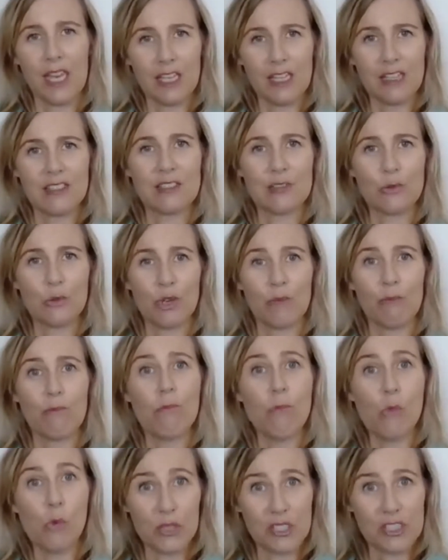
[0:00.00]
any sort
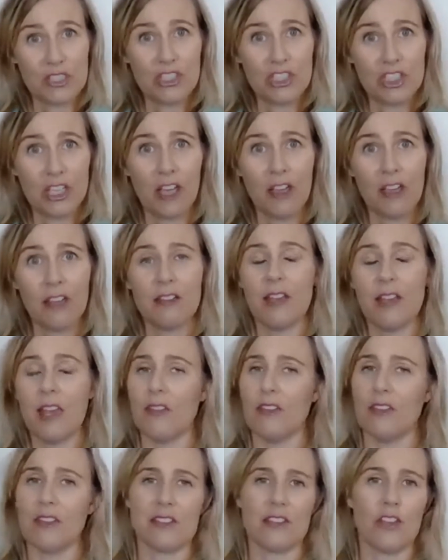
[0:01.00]
of moisture,
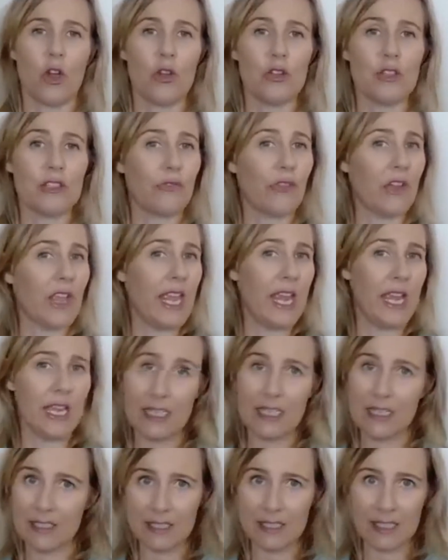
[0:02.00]
and this goes for
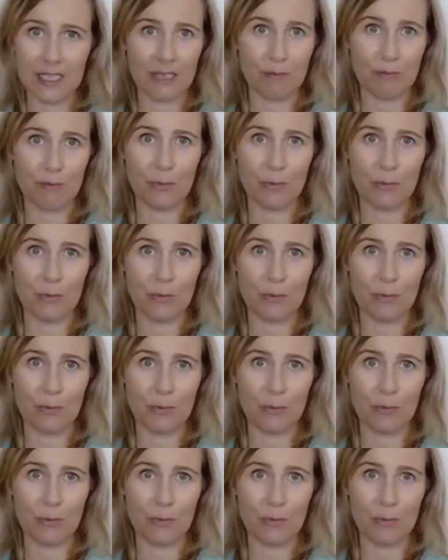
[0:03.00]
any